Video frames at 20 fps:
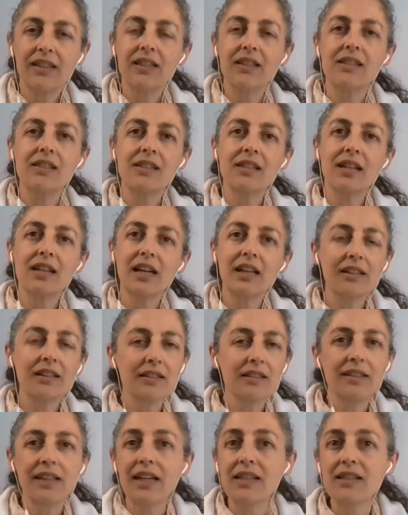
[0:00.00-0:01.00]
the
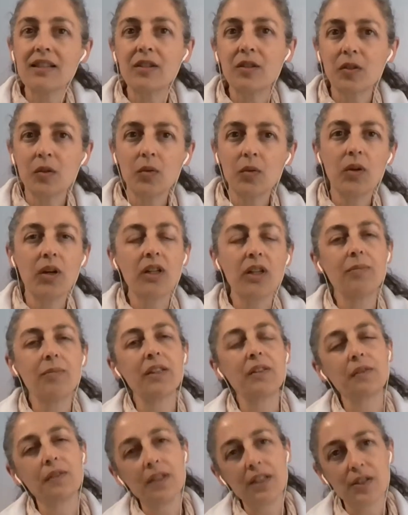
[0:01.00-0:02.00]
child doesn't know what,
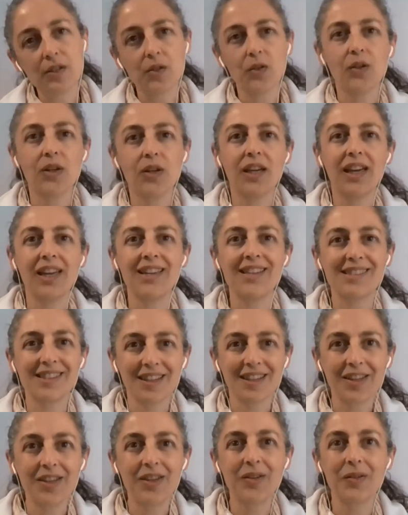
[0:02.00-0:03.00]
but feels okay,
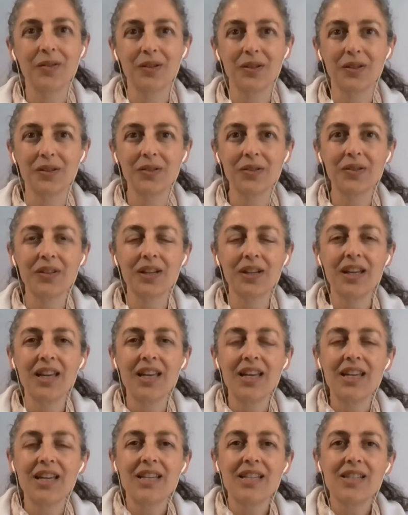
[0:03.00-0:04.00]
secure, you know?
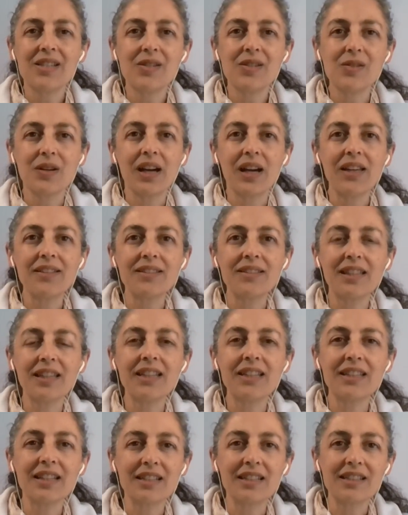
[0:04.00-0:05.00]
So I
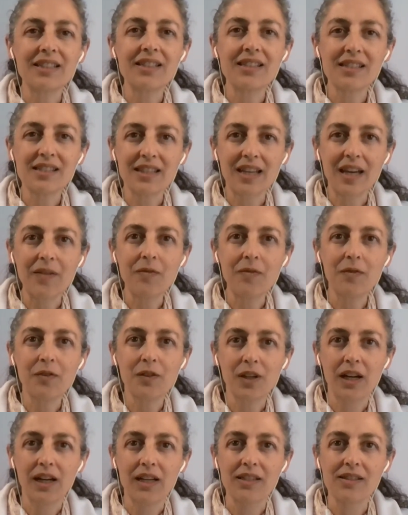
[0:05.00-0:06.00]
think that it's time
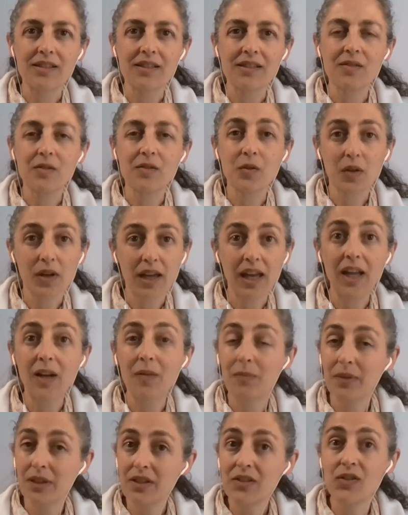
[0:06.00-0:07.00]
for us to
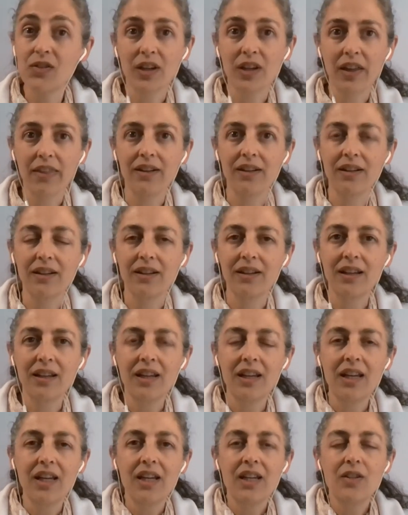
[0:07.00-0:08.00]
help each other
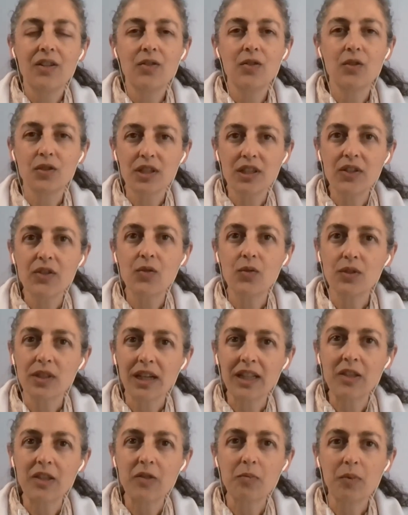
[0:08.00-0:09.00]
to reach to
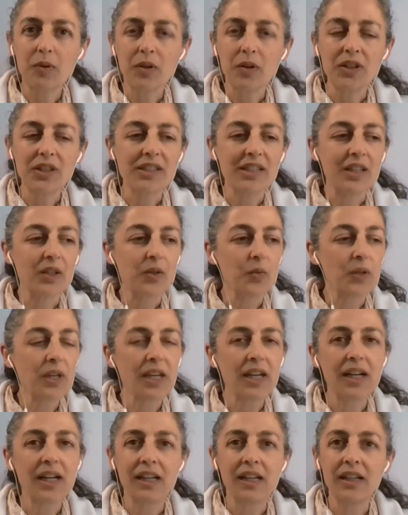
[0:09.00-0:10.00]
that point that
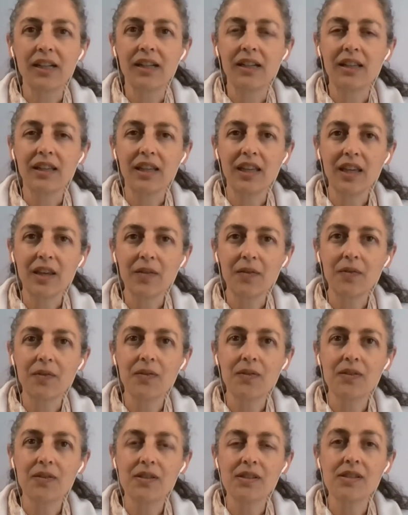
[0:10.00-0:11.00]
we can give
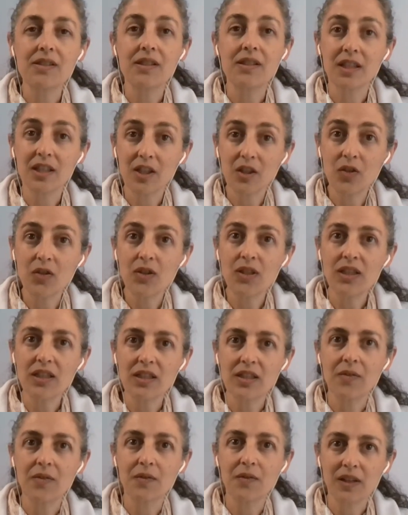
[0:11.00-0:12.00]

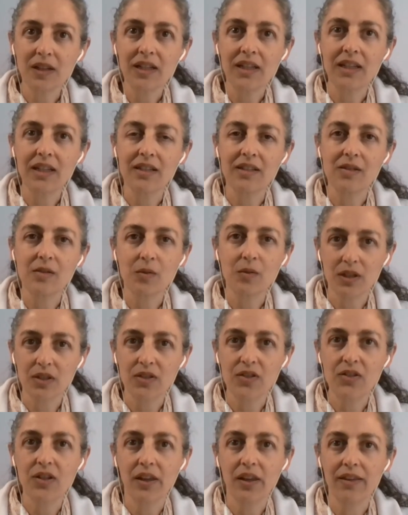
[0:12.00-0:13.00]
security feelings to
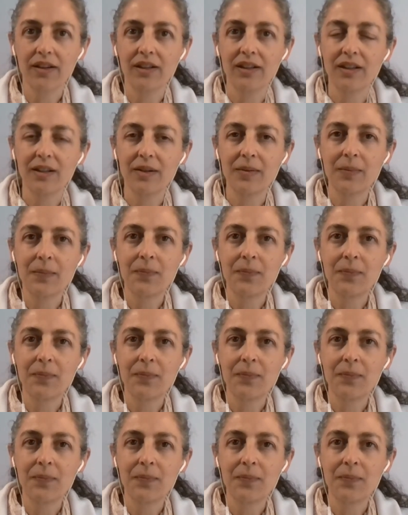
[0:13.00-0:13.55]
each other,